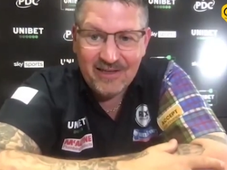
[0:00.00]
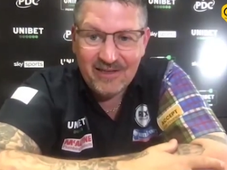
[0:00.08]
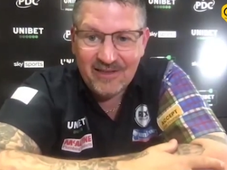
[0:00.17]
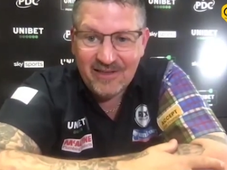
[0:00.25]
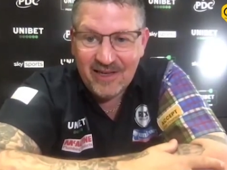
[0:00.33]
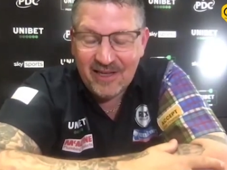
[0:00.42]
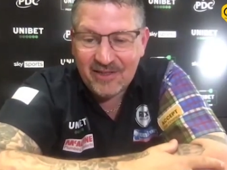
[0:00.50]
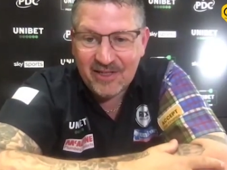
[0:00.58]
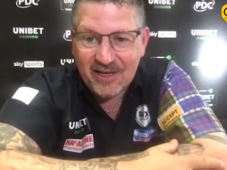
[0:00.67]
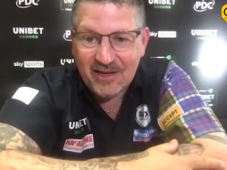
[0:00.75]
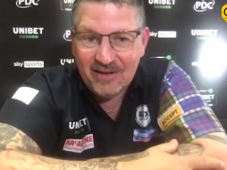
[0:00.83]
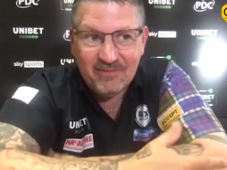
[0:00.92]
you then
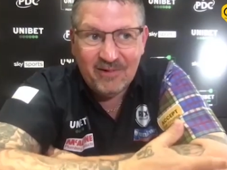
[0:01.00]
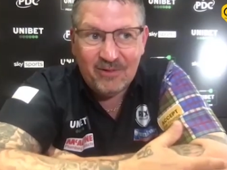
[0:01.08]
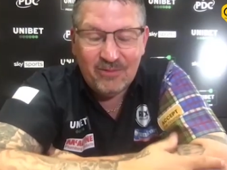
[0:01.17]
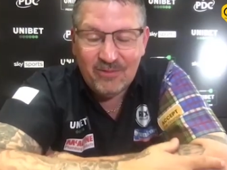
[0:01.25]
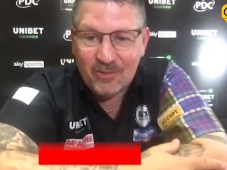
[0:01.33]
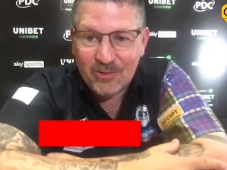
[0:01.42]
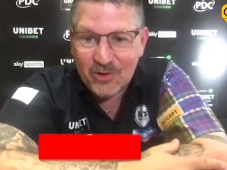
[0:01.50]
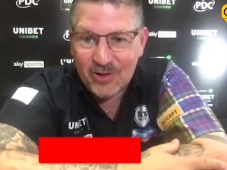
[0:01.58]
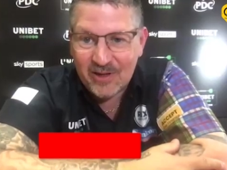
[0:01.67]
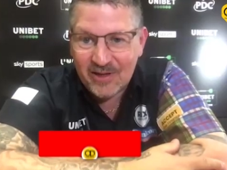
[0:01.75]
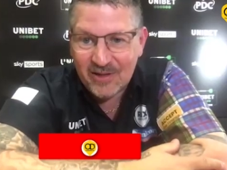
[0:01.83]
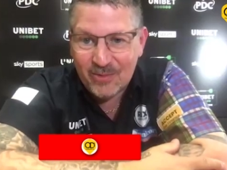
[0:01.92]
say, well, what was all
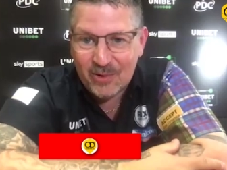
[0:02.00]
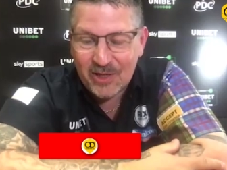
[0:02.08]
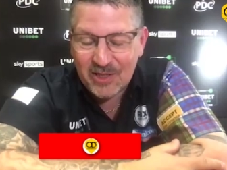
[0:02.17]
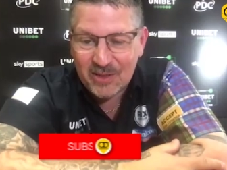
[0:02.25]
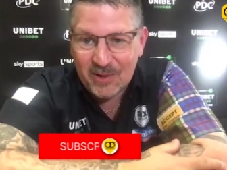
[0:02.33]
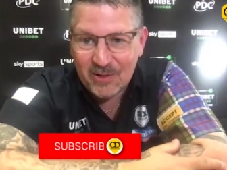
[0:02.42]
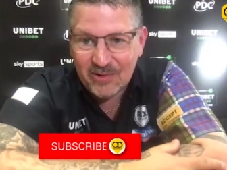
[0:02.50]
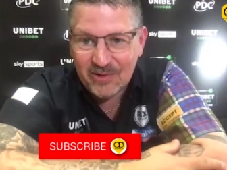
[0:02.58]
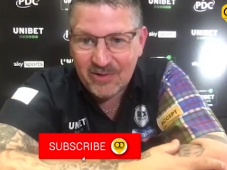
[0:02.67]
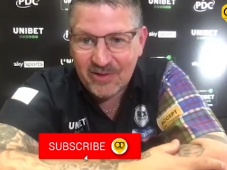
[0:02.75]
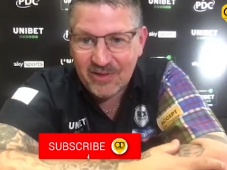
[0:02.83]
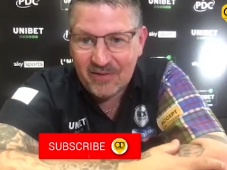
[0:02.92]
the worries about? You
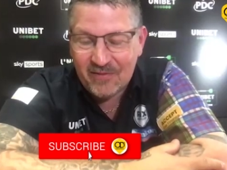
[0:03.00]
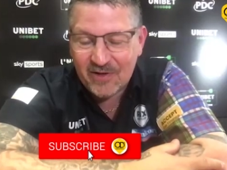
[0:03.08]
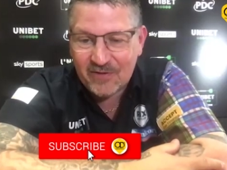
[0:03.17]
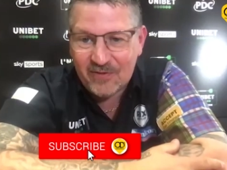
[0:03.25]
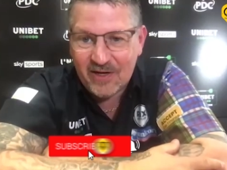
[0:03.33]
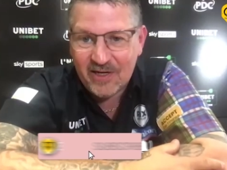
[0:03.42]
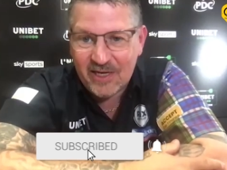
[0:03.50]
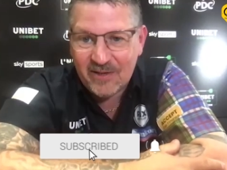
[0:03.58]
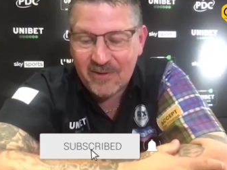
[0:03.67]
know, everything's fine again.